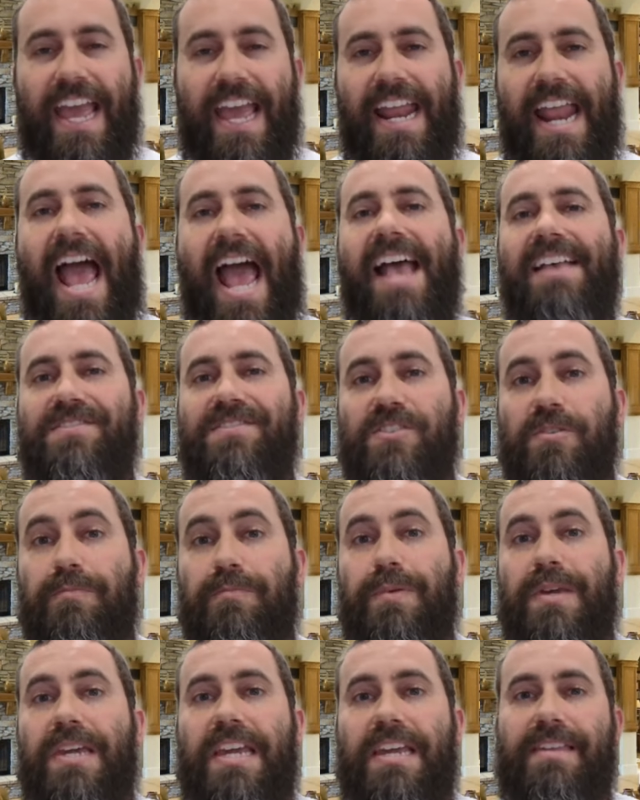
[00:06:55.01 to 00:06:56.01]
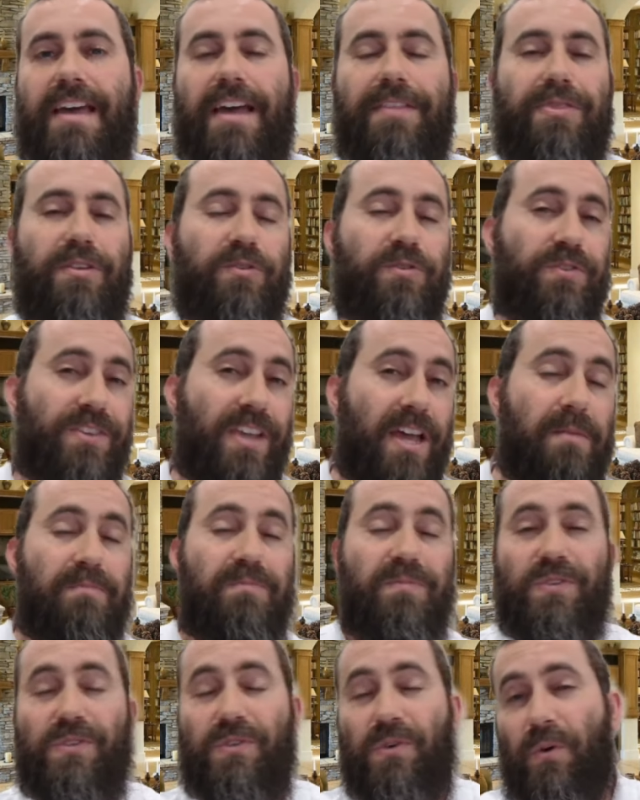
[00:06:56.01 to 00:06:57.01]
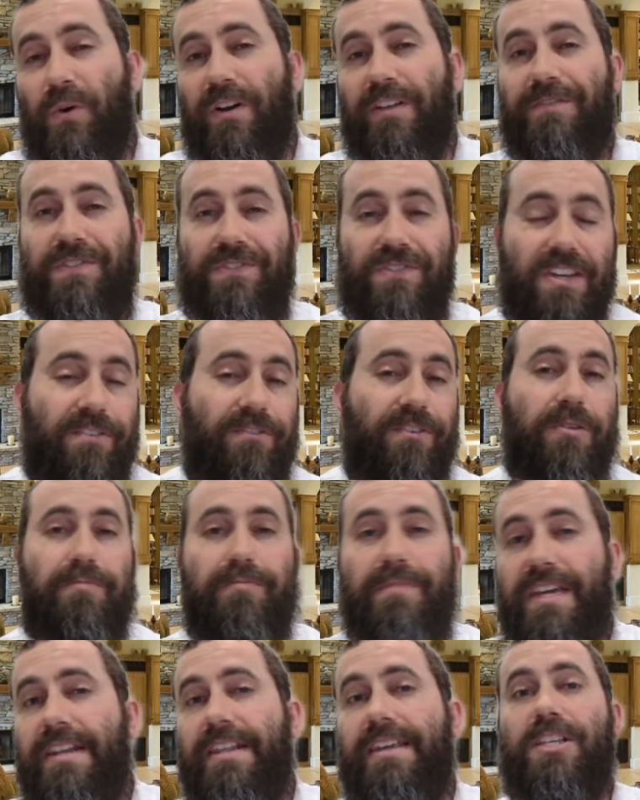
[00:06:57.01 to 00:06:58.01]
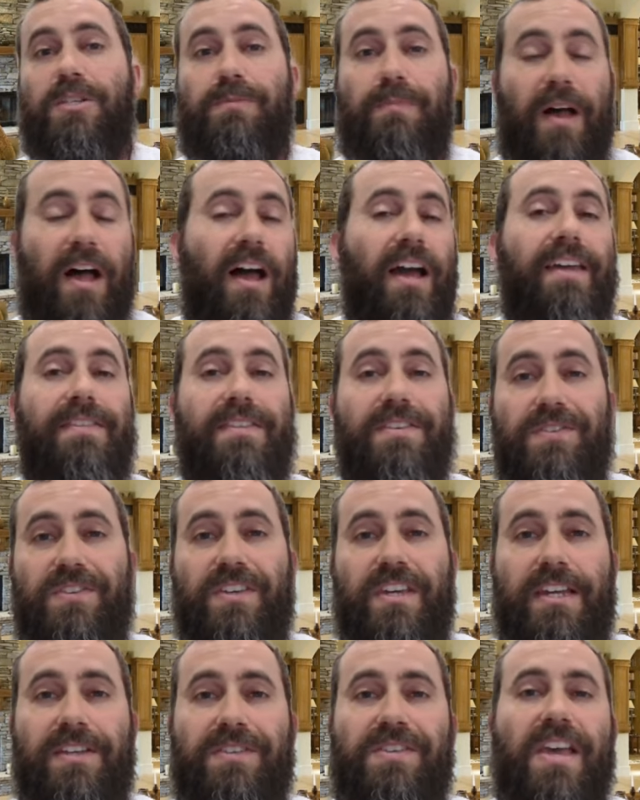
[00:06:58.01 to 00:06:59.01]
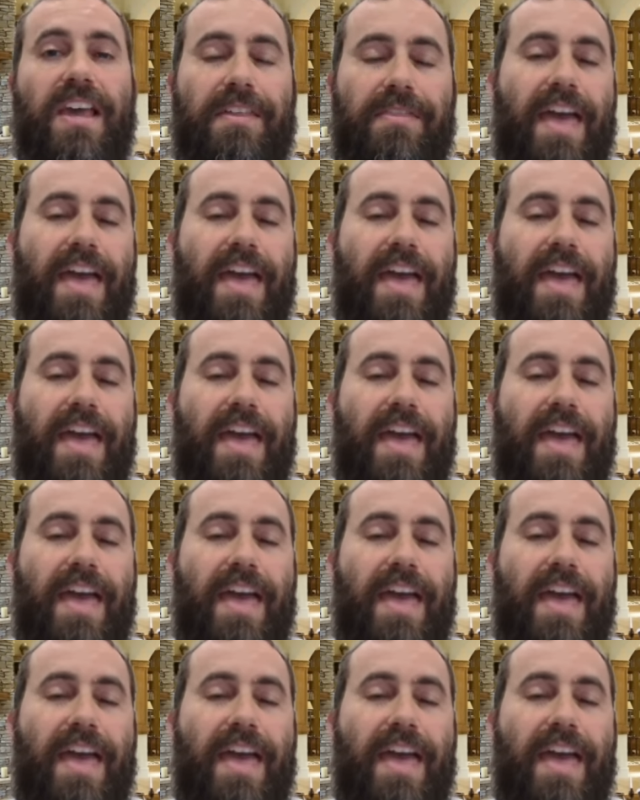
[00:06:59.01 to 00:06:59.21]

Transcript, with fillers: It has to be that there's some sort of secret meetings behind the scenes.